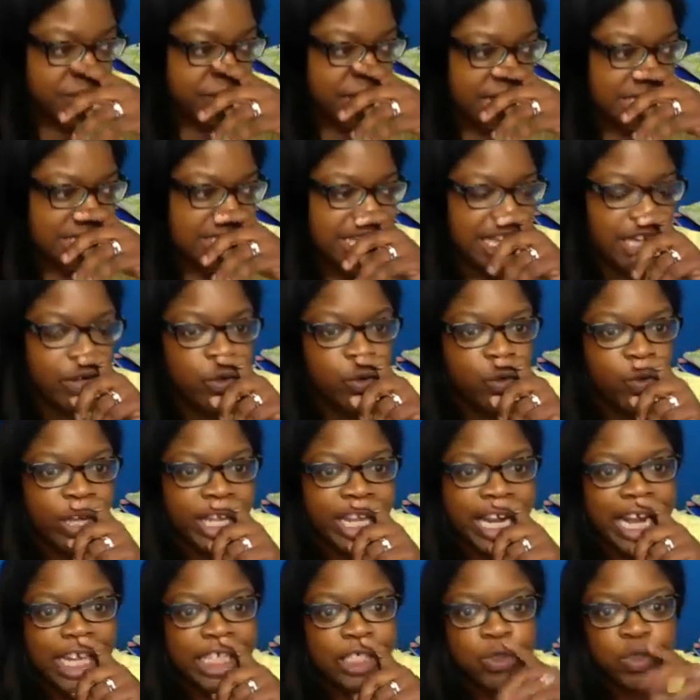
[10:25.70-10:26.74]
that's like, oh,
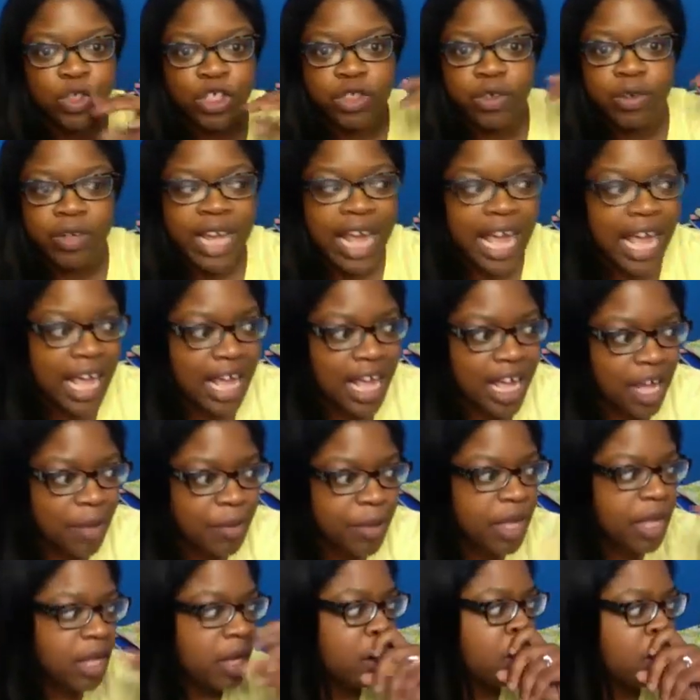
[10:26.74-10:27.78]
can I use your lab?
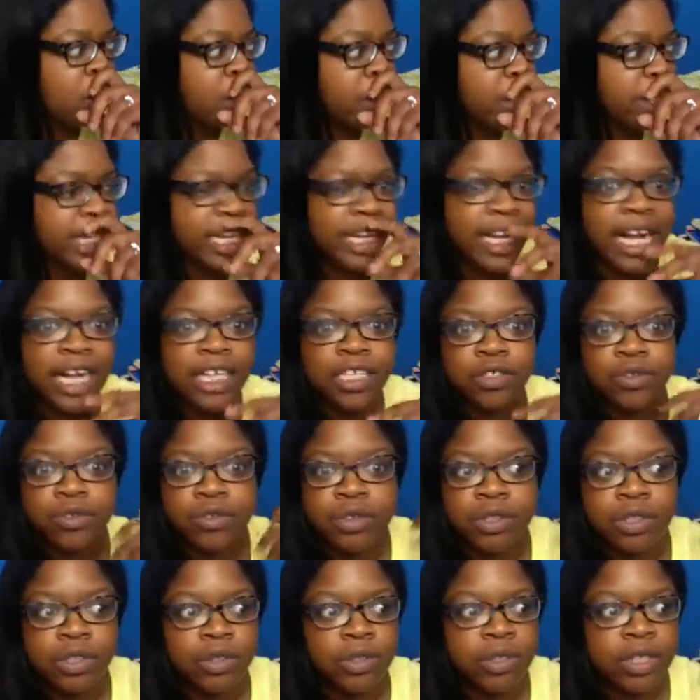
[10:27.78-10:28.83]
Or can
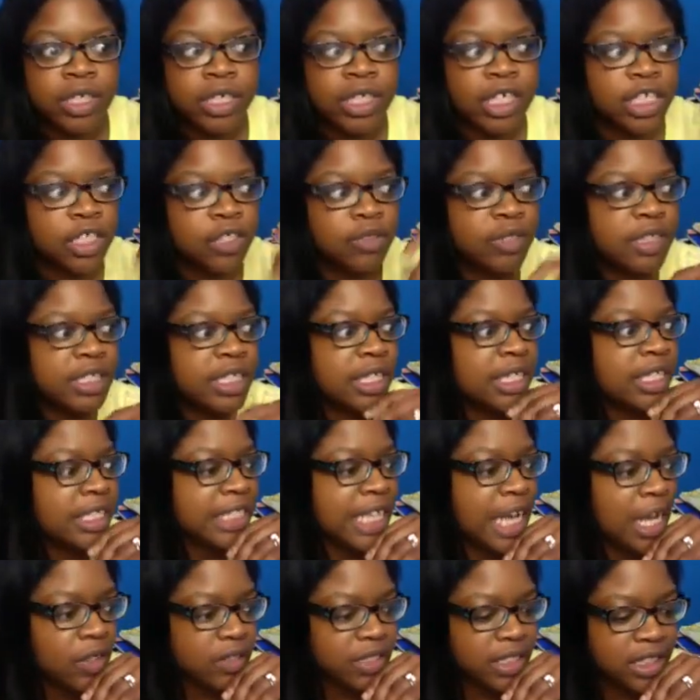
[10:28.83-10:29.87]
you send this
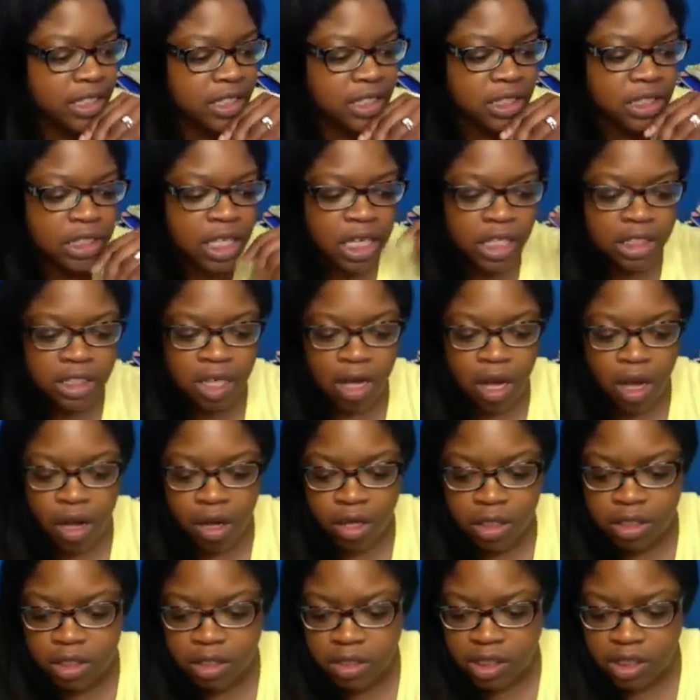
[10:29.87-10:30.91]
out, sis, to
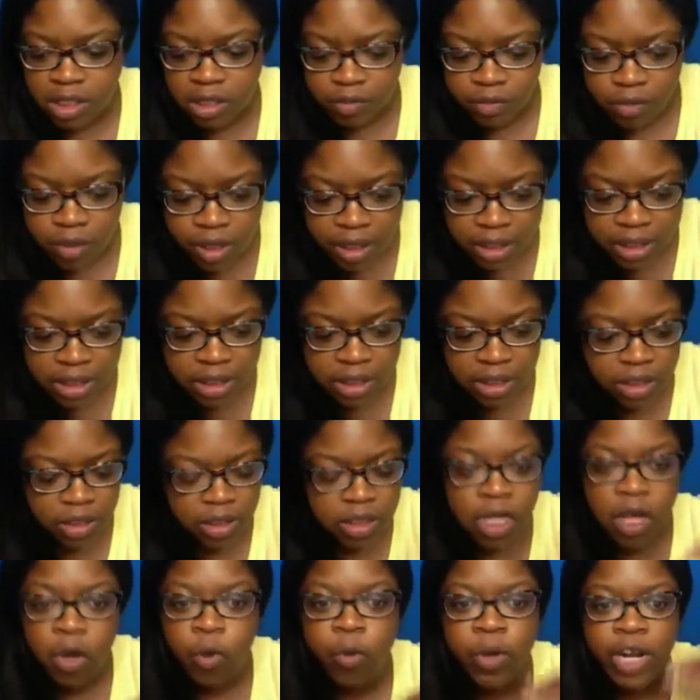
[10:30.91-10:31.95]
all your sorority sisters?
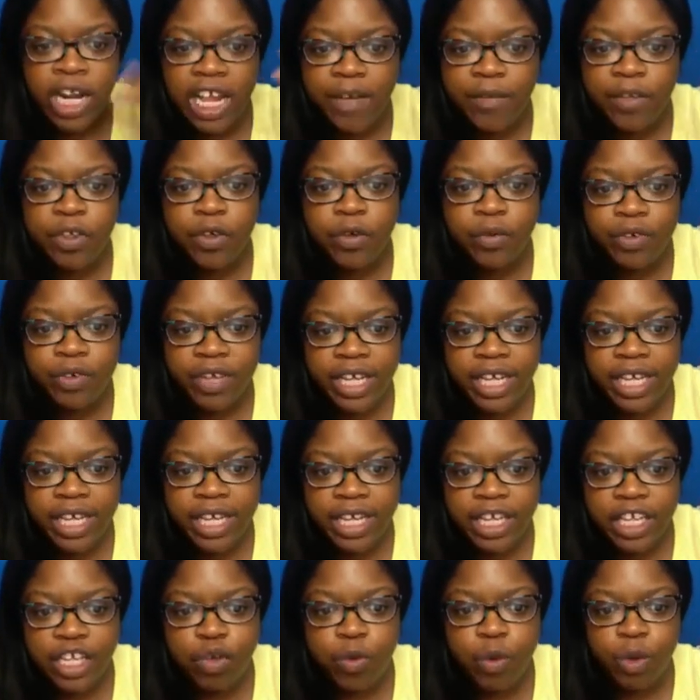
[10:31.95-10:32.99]
Whatever you
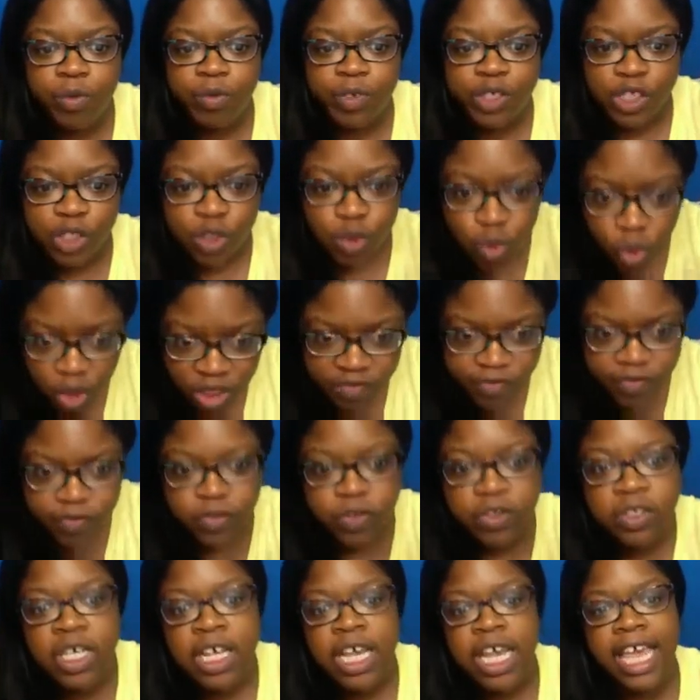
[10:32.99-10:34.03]
did, you were
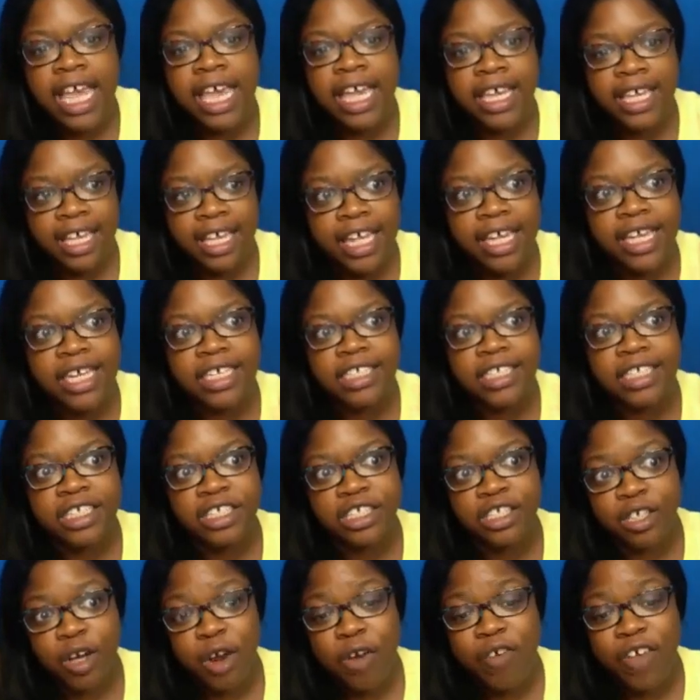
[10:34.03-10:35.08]
resourceful in getting the
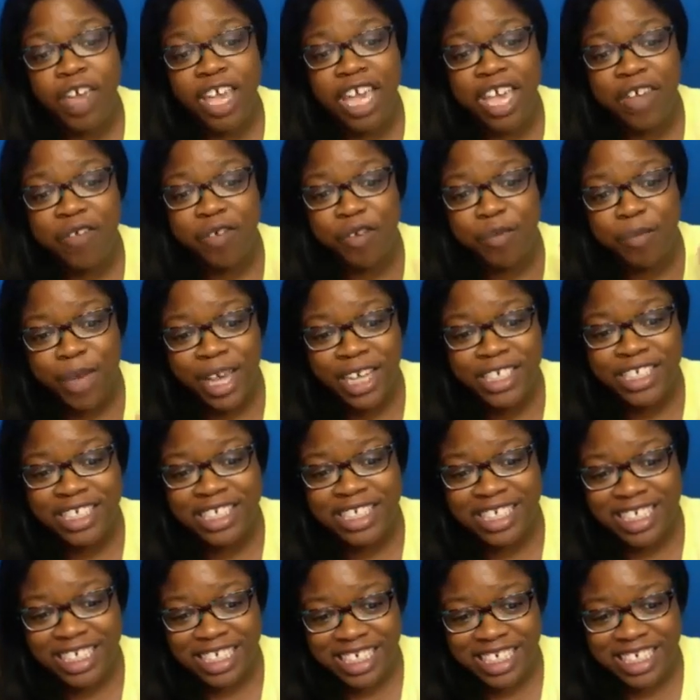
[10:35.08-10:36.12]
survey information
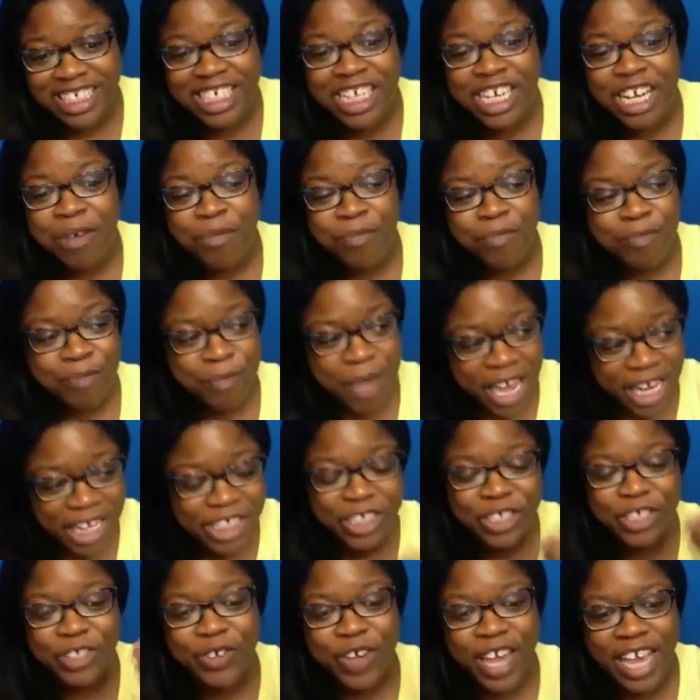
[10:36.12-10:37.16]
done, making
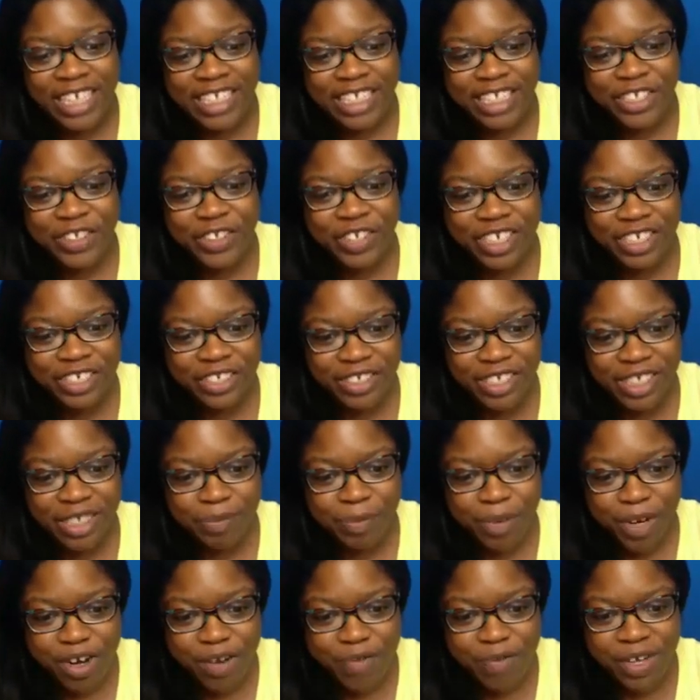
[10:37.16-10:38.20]
sure you executed your
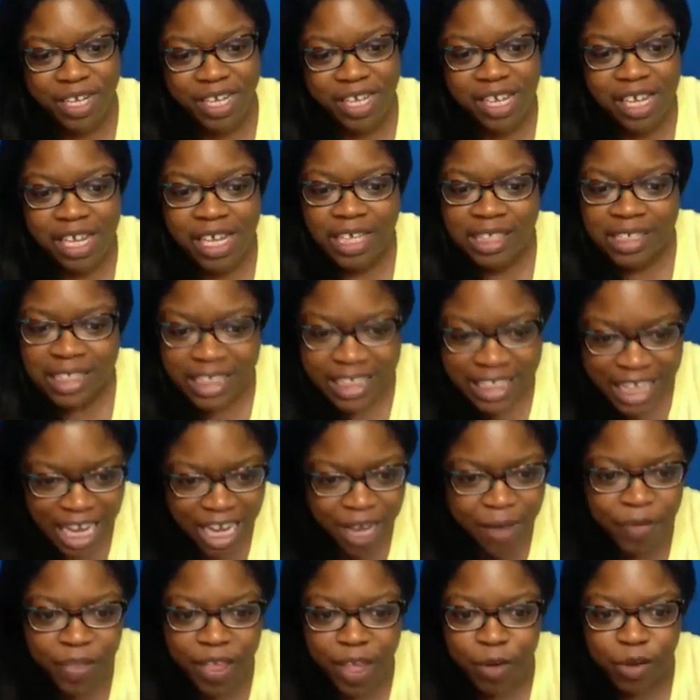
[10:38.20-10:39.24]
experiment.
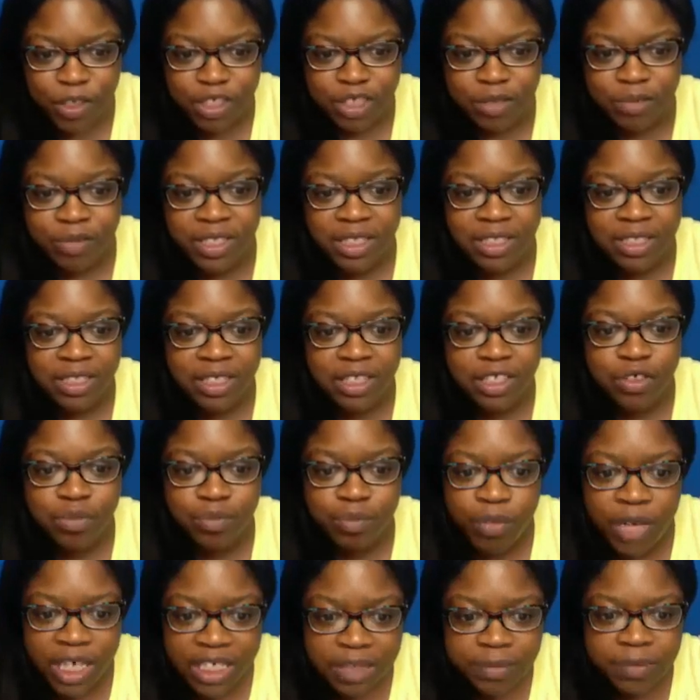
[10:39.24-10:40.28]
Same thing with your business. You
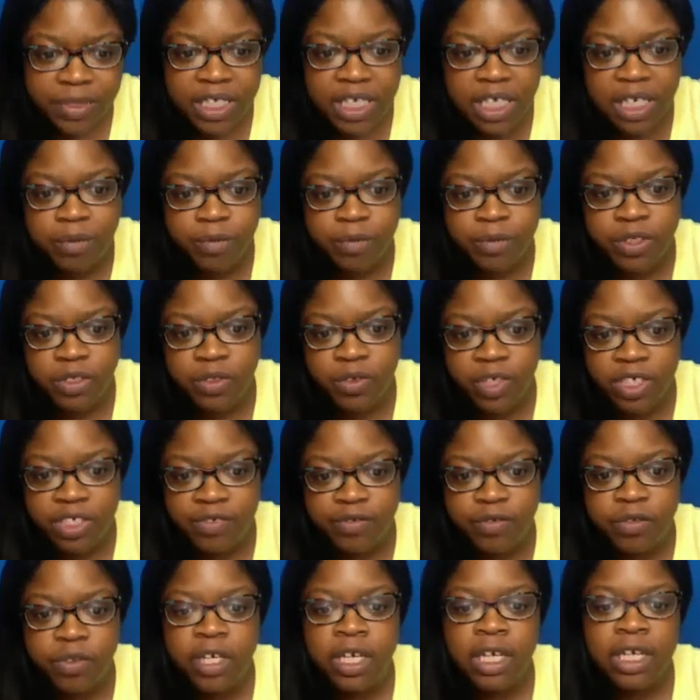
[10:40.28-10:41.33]
must become
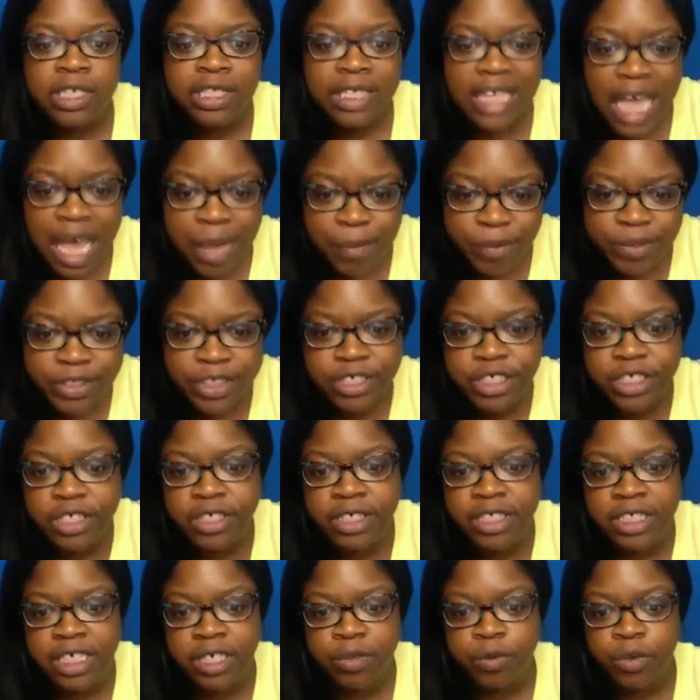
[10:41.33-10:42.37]
resourceful. Tap into your
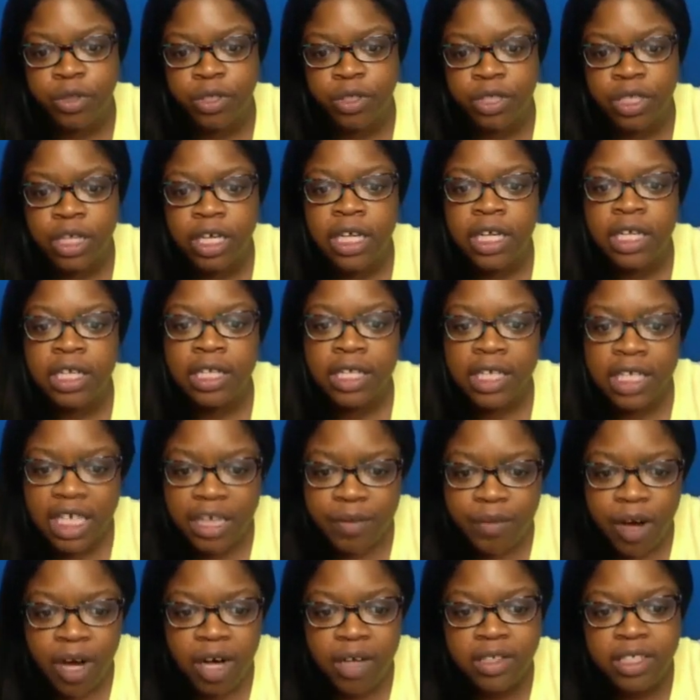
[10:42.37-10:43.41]
network, leave
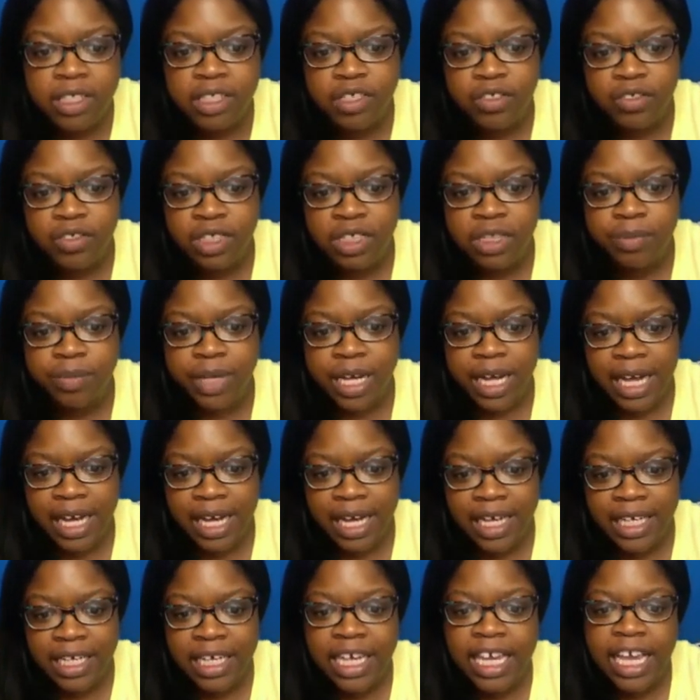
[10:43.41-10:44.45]
all the excuses
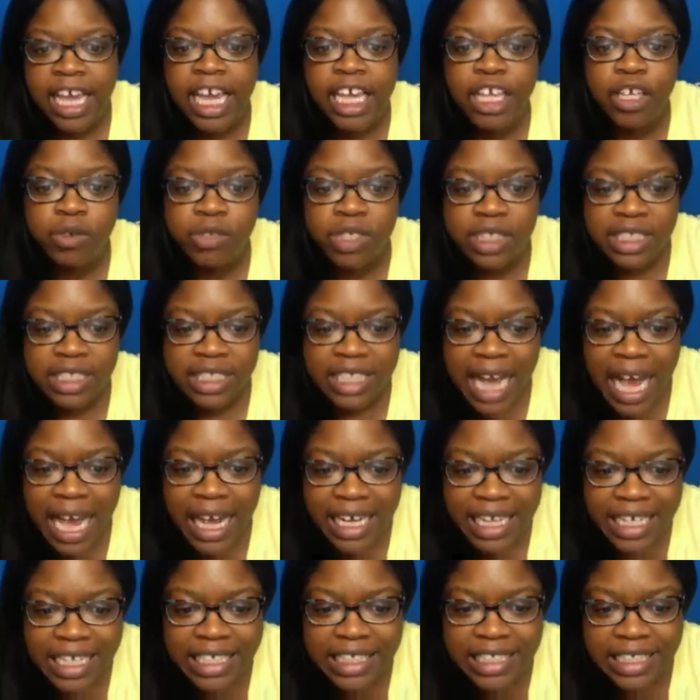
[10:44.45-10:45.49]
behind, and you just got
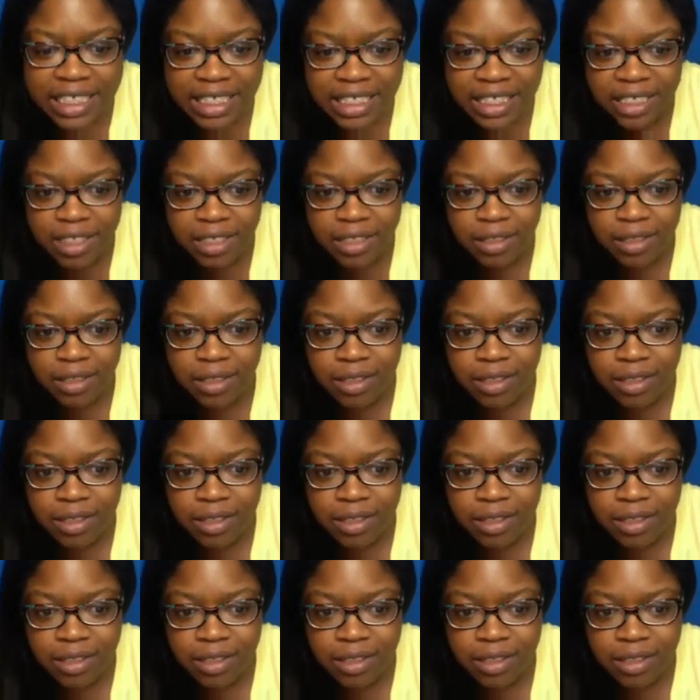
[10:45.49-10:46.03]
it done,